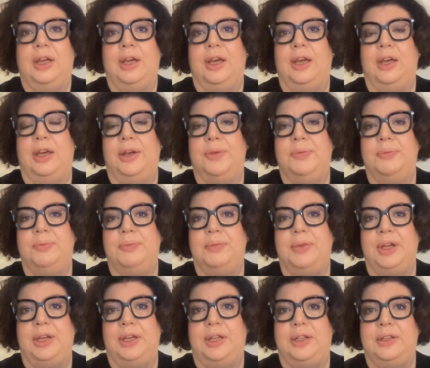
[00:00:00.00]

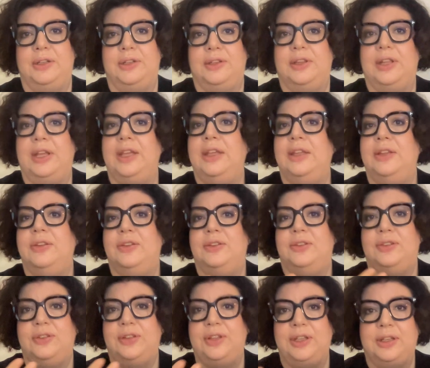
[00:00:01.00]
and they
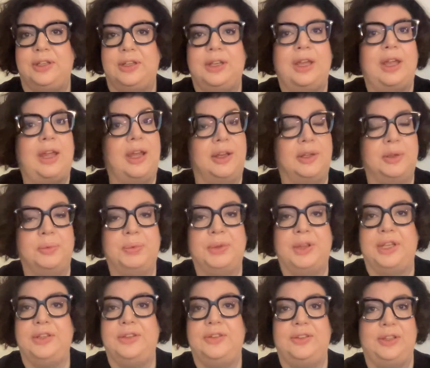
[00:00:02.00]
seek help,
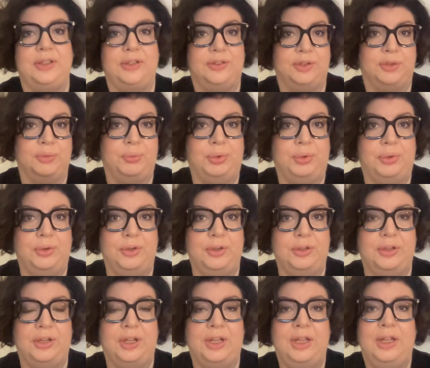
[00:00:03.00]
they seek
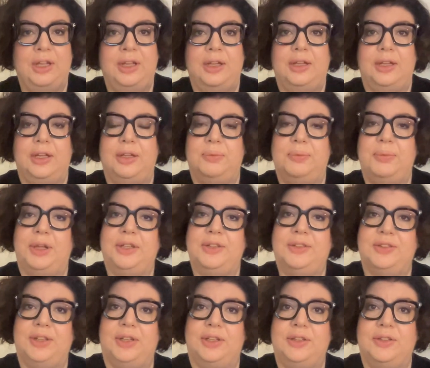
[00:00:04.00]
support, it makes
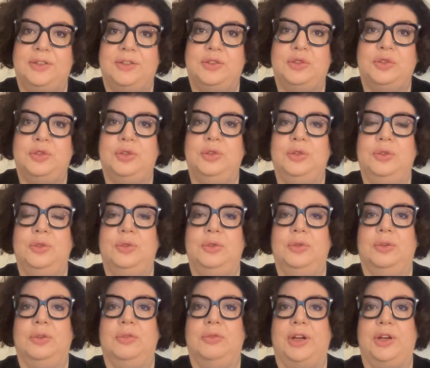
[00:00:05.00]
sense
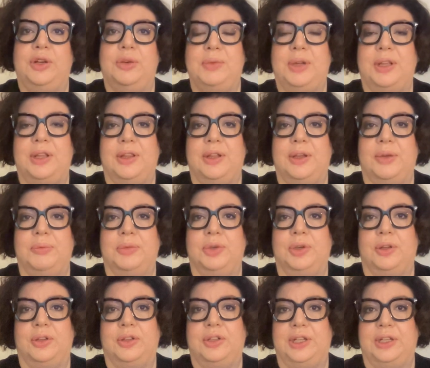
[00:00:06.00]
to recommend them
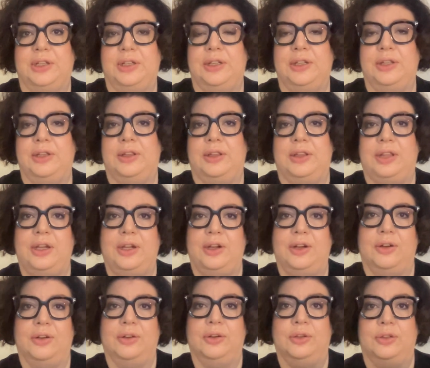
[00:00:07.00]
contacting
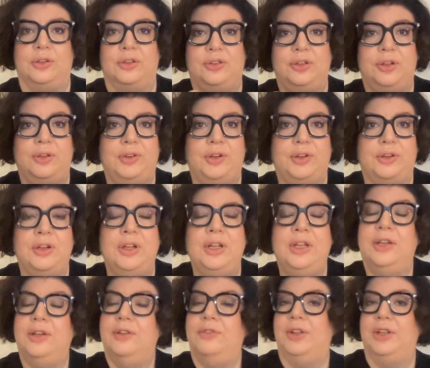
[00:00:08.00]
their conservator.
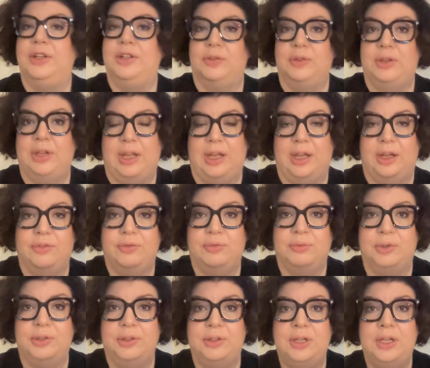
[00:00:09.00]
If they don't have
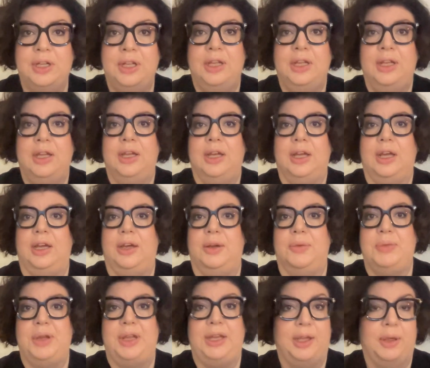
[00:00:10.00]
one,
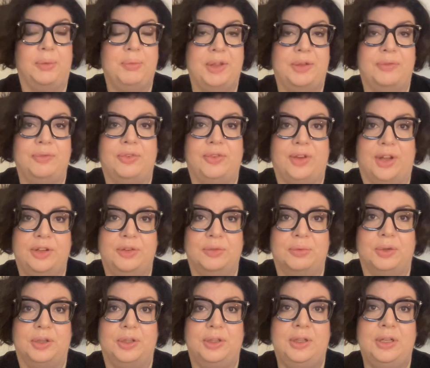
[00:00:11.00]
help them find
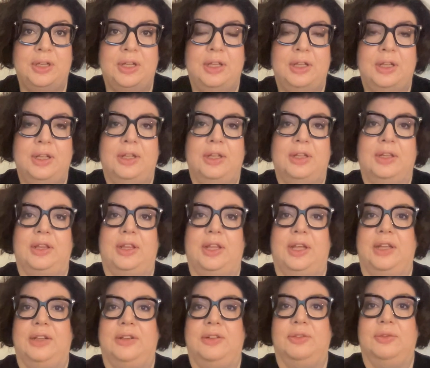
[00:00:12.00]
one.
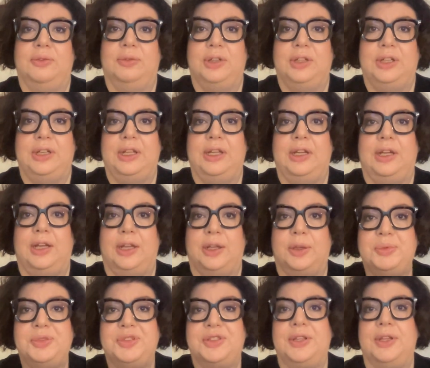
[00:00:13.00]
That really
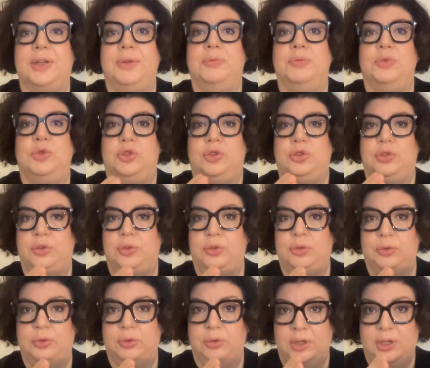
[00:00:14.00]
helps them
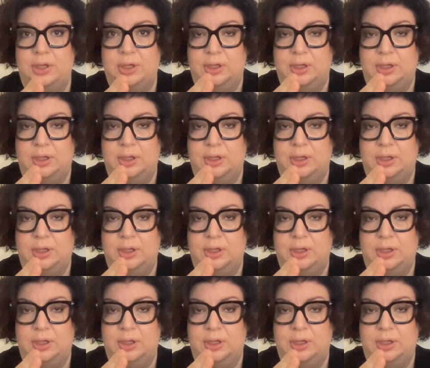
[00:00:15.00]
to